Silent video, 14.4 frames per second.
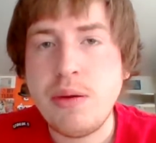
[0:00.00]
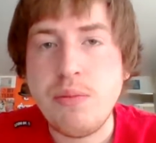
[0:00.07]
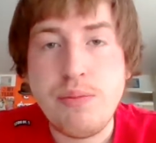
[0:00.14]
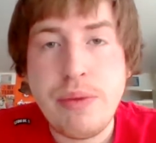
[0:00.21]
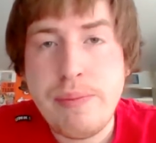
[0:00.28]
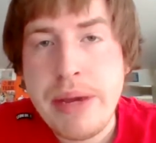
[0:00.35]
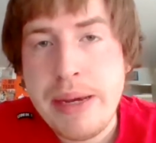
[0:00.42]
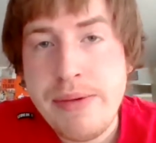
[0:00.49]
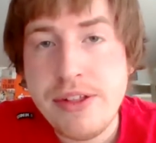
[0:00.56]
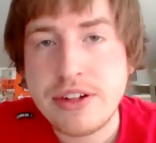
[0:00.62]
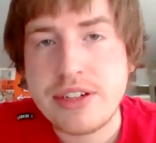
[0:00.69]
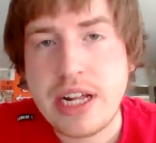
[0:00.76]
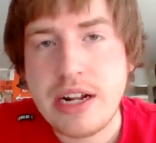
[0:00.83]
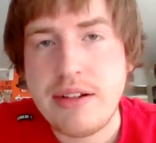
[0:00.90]
Maybe
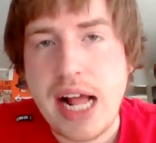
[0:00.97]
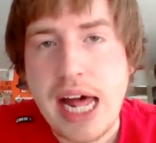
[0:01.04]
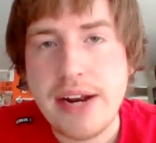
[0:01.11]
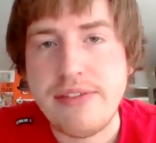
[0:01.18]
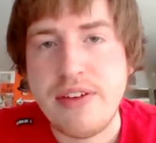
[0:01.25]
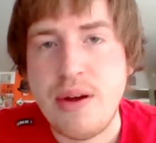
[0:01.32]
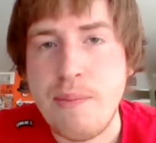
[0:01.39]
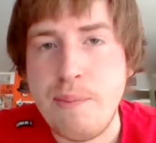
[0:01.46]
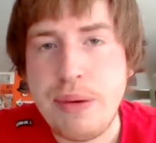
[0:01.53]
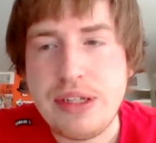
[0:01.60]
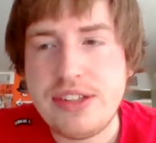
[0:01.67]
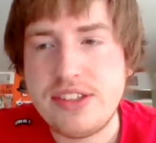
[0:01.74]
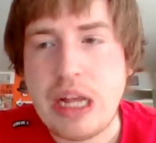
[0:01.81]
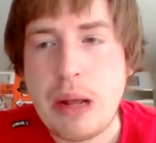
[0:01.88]
there's not a lot of them,
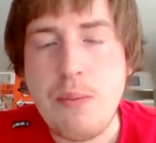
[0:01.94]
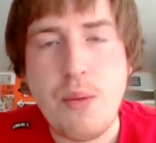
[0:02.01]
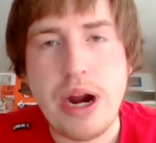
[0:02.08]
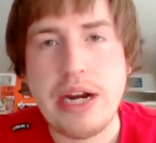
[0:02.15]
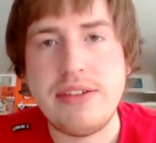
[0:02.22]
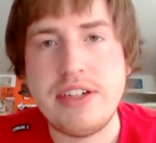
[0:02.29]
but somewhere